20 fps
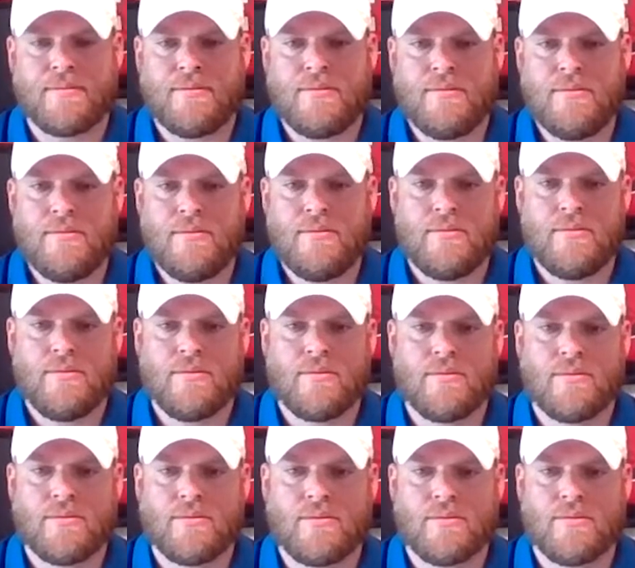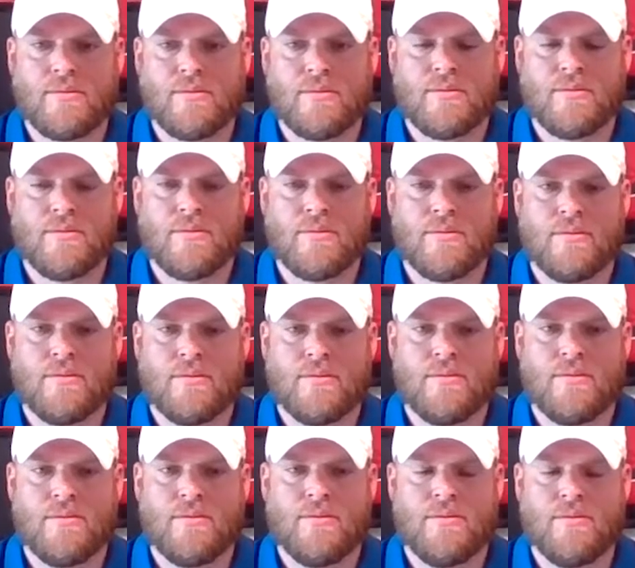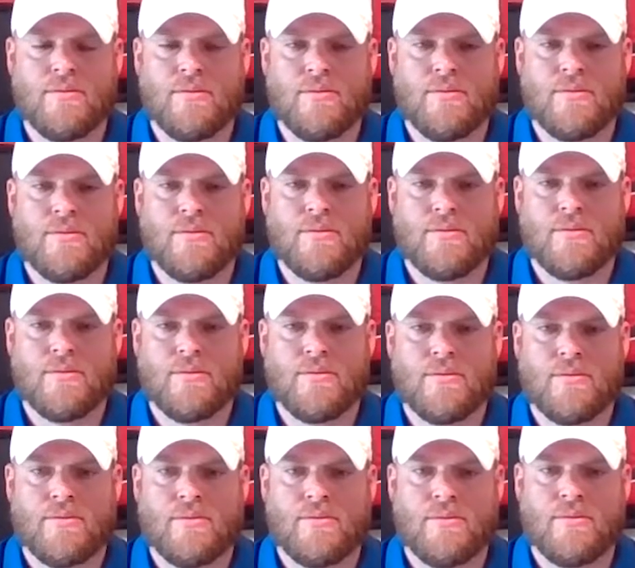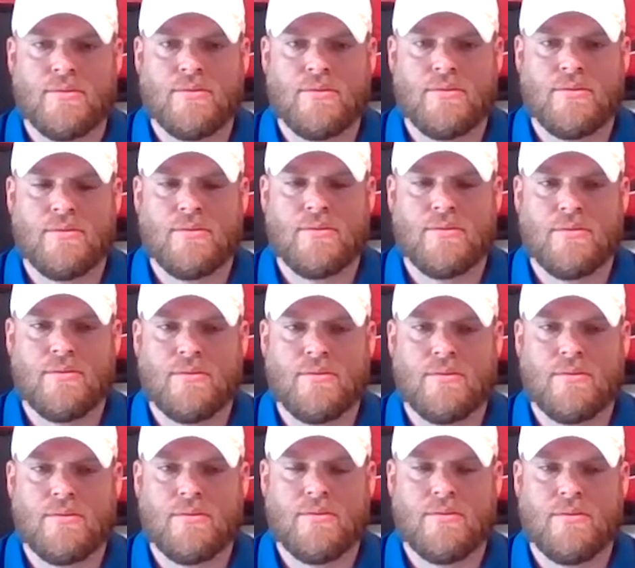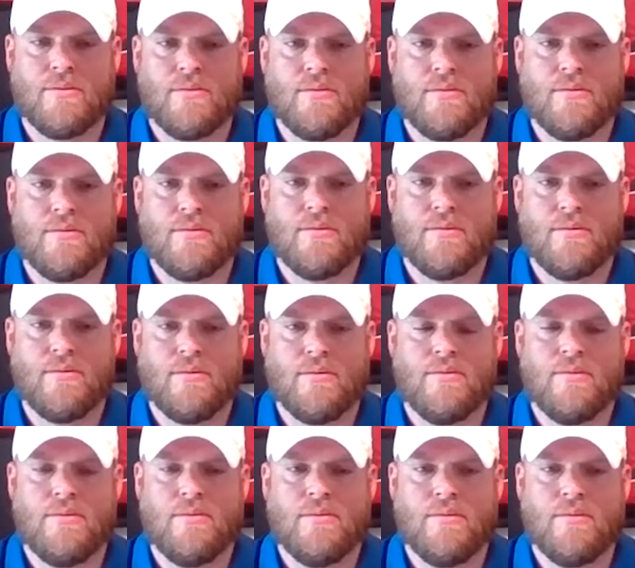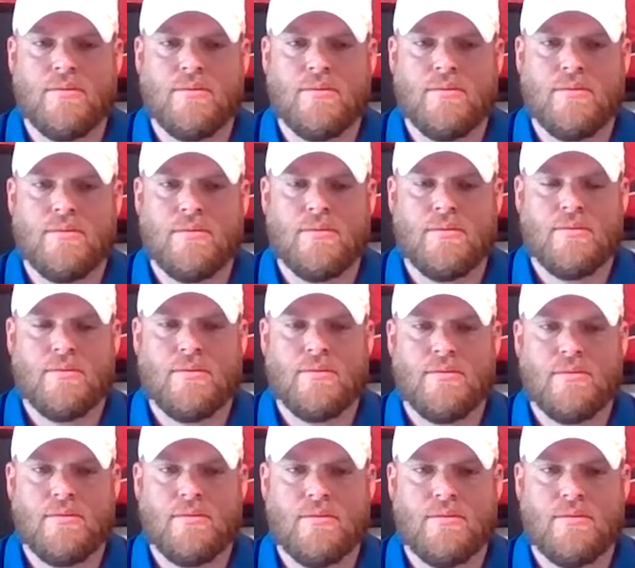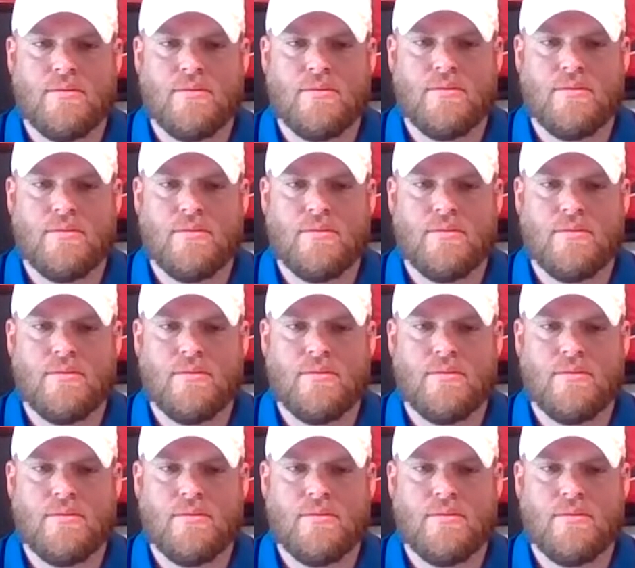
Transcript: This person isn't speaking.